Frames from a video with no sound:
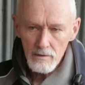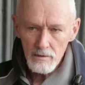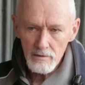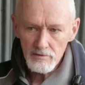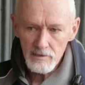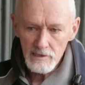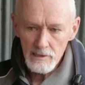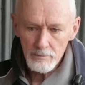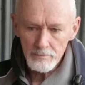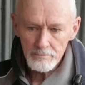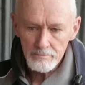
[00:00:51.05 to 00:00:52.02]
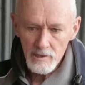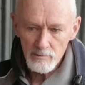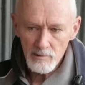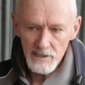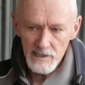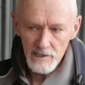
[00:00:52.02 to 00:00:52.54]
I
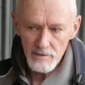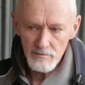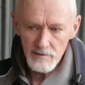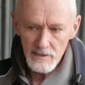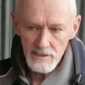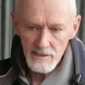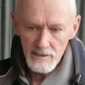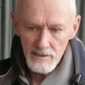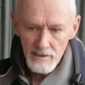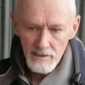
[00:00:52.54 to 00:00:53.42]
run out of